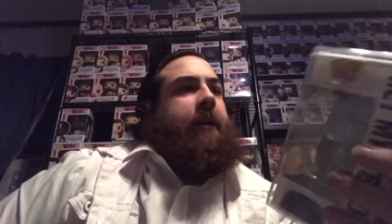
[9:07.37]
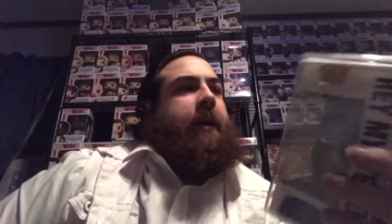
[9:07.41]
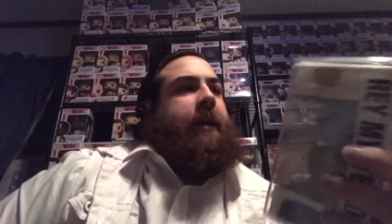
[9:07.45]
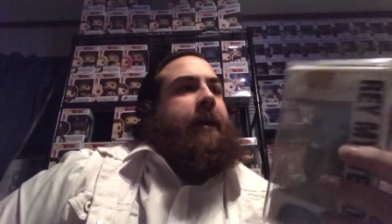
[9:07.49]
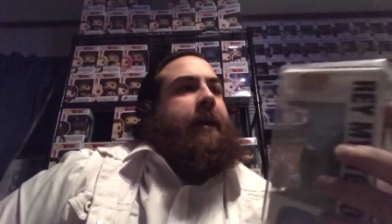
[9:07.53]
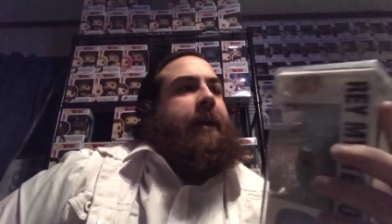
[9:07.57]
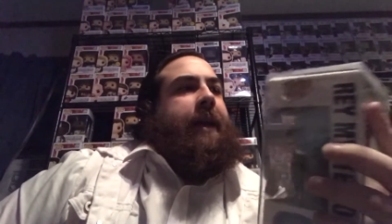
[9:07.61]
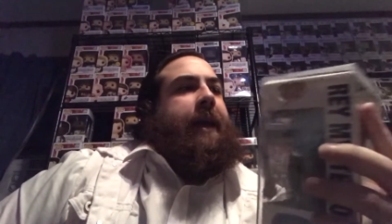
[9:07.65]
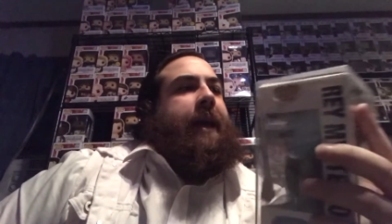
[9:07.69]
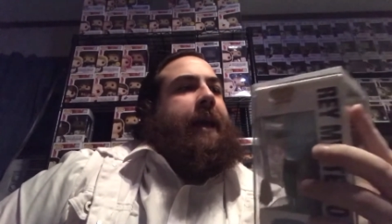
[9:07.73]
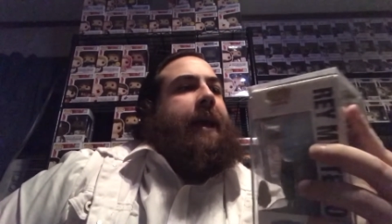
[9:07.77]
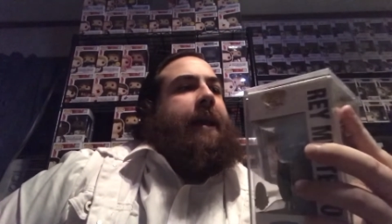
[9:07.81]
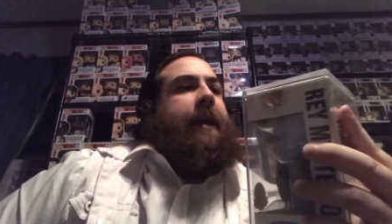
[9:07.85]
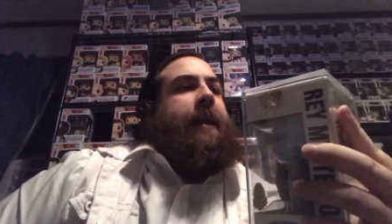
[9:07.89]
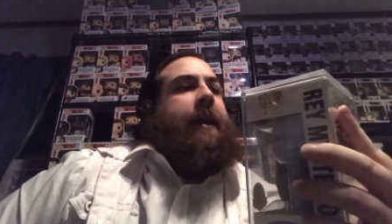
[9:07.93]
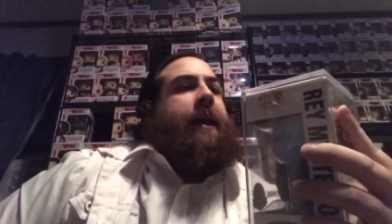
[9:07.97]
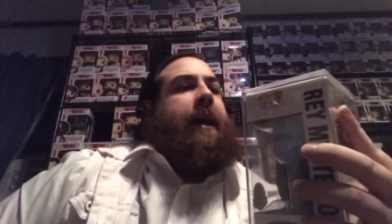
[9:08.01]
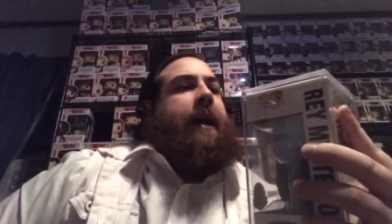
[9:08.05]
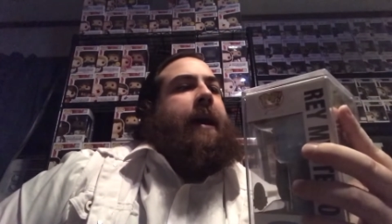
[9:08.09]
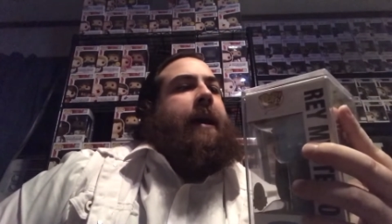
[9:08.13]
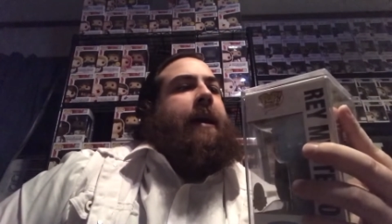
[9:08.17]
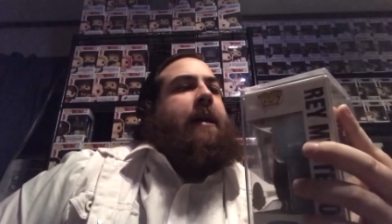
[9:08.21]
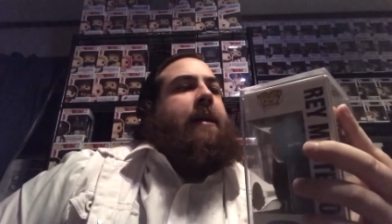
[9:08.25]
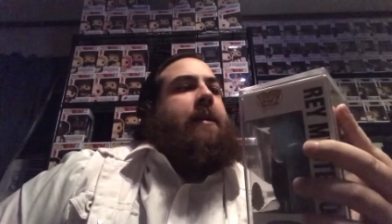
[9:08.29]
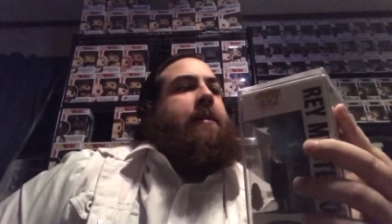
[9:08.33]
Again,
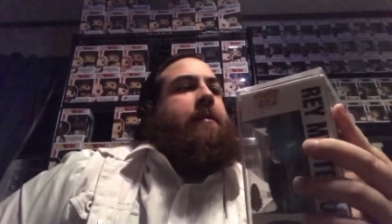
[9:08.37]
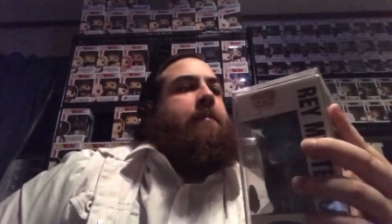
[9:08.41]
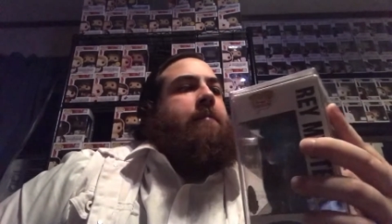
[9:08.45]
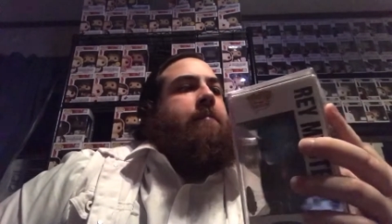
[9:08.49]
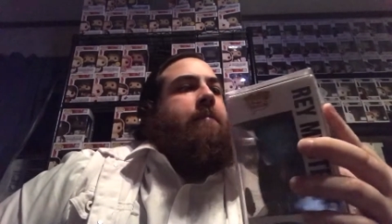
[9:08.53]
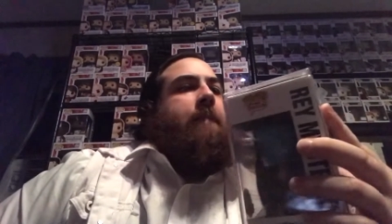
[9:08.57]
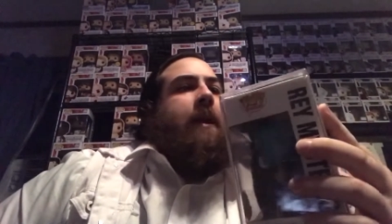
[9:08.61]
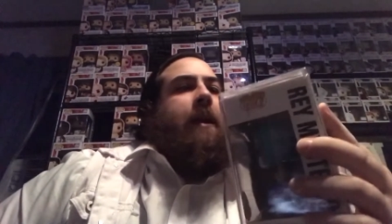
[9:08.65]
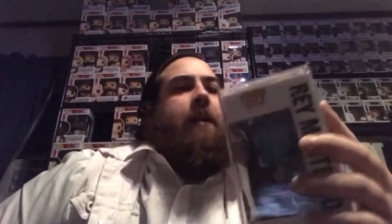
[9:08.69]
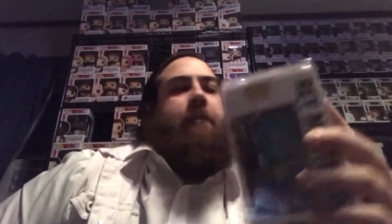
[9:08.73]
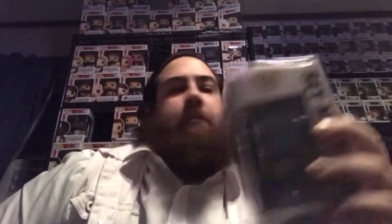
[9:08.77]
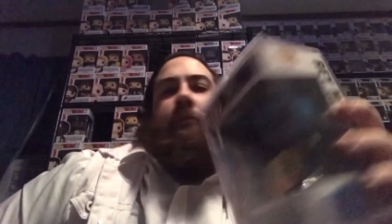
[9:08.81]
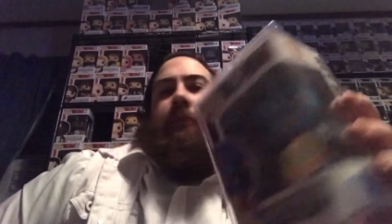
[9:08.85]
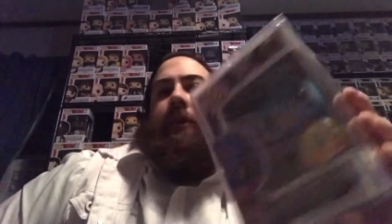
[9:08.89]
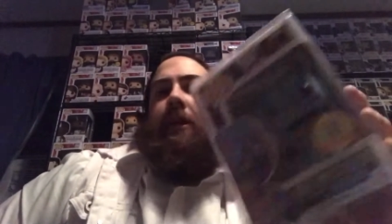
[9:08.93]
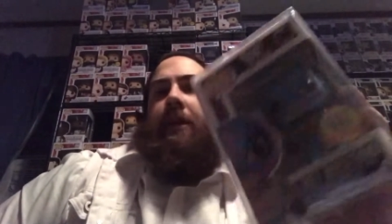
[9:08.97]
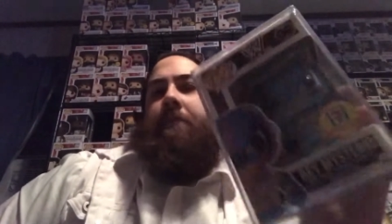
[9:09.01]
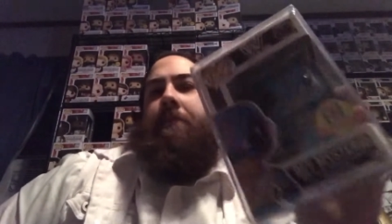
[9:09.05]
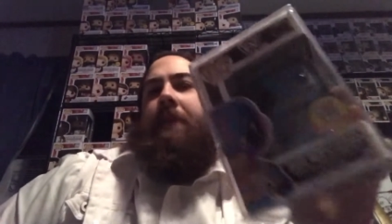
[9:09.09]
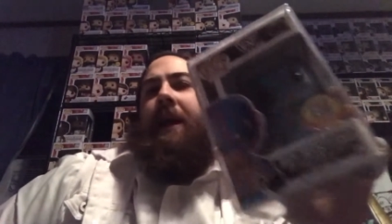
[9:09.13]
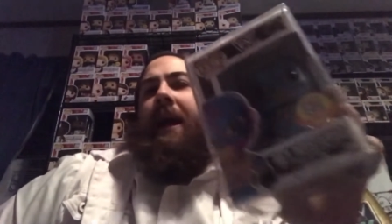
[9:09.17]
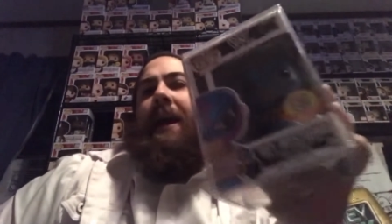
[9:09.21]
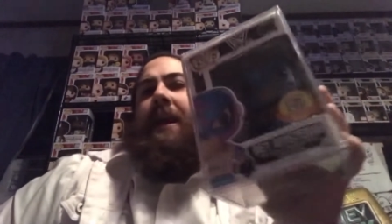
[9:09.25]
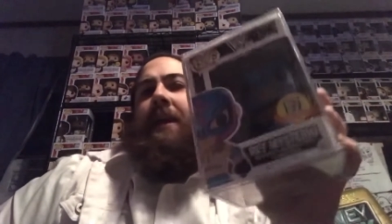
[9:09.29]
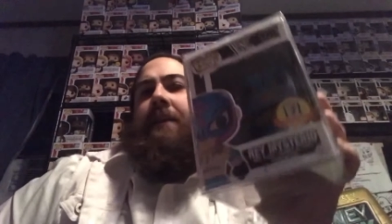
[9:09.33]
I paid a pretty
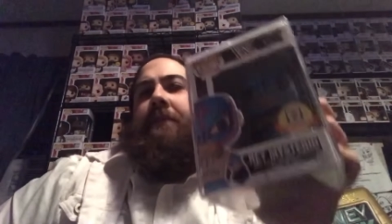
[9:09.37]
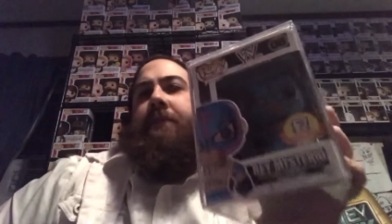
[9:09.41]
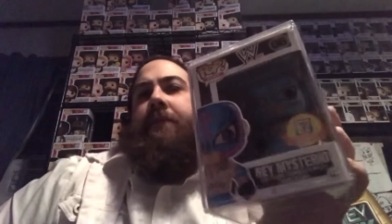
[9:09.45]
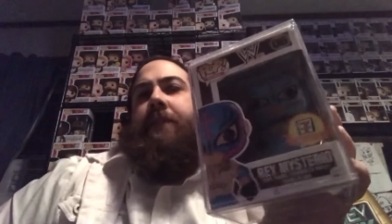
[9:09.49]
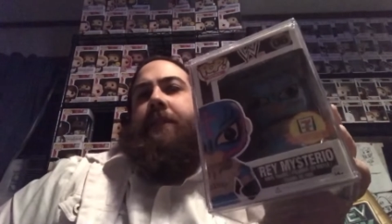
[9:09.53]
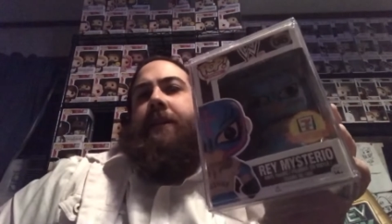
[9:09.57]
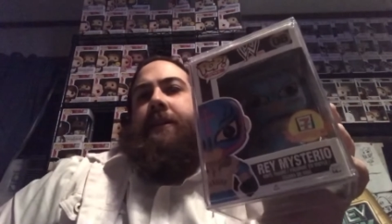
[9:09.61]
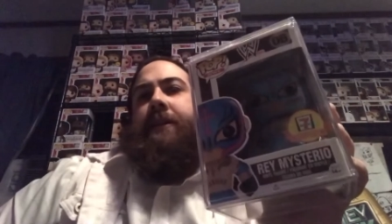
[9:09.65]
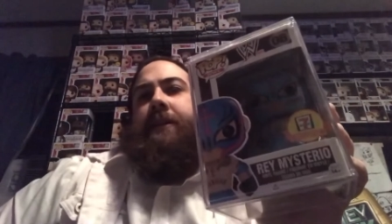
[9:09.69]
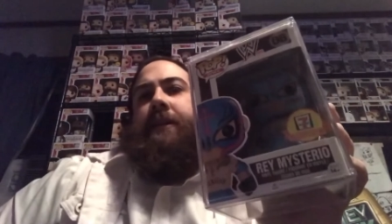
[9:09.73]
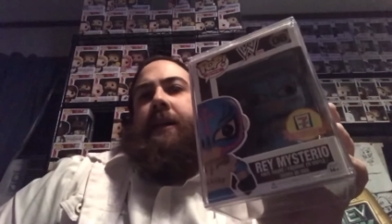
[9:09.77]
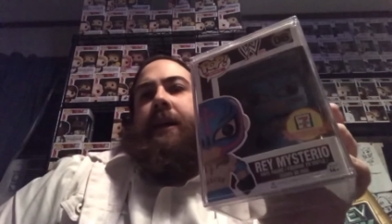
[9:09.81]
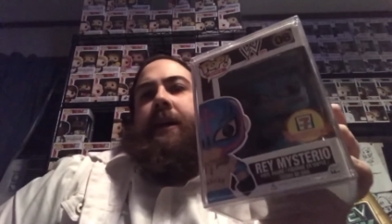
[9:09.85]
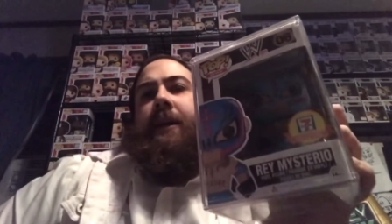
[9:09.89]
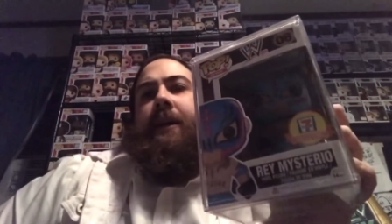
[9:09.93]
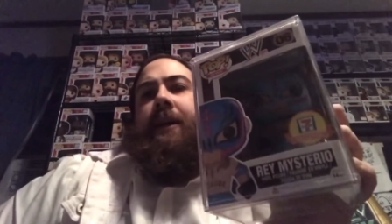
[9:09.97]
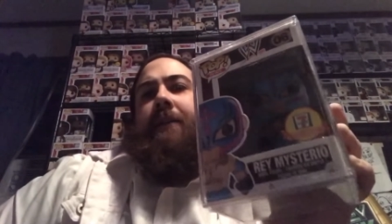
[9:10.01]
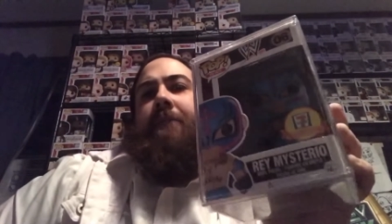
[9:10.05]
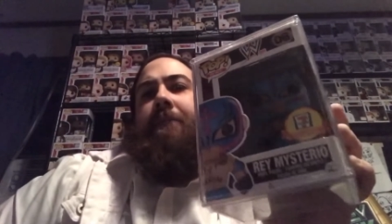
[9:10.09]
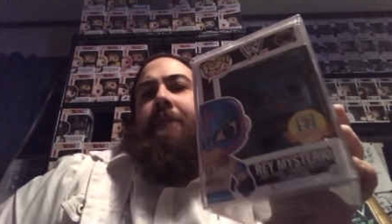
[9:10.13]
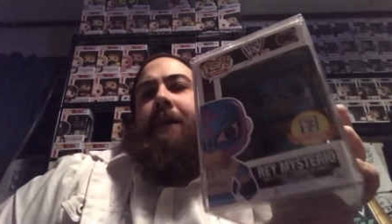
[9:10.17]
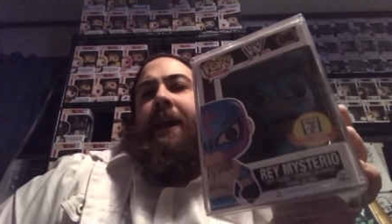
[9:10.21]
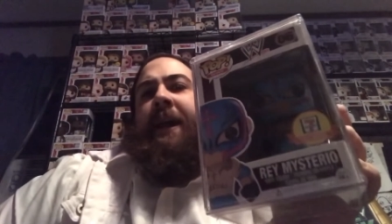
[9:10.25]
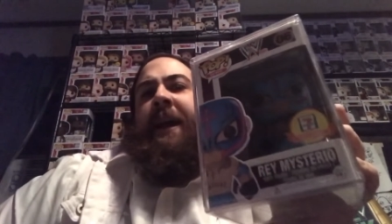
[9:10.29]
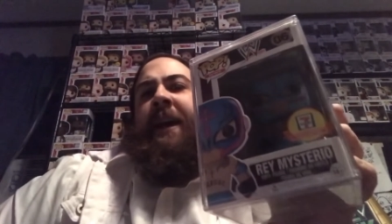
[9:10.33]
penny for this on
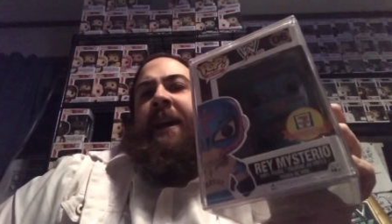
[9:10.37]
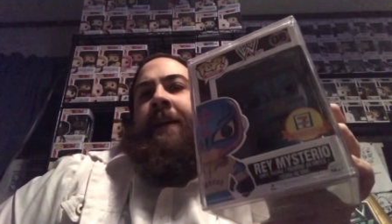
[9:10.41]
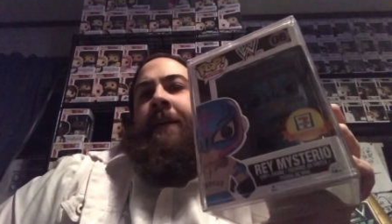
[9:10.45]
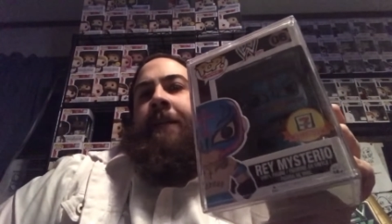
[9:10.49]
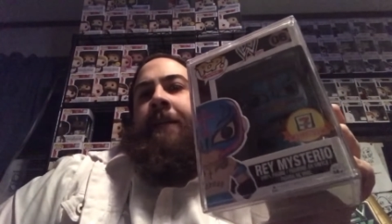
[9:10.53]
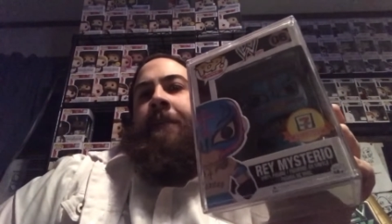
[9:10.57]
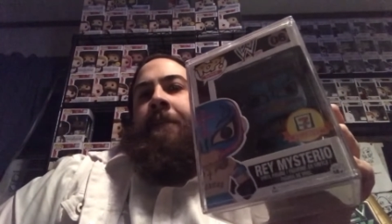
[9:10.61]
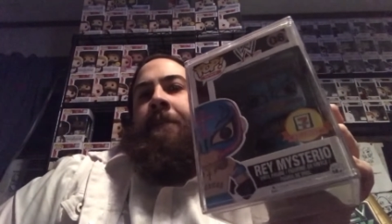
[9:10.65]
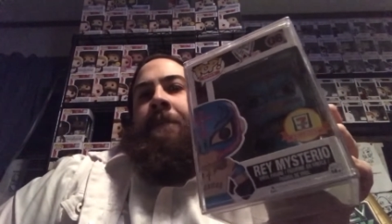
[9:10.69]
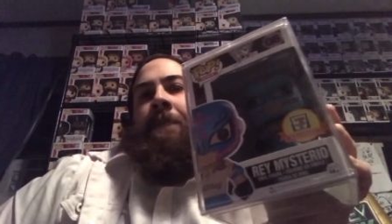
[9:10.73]
eBay,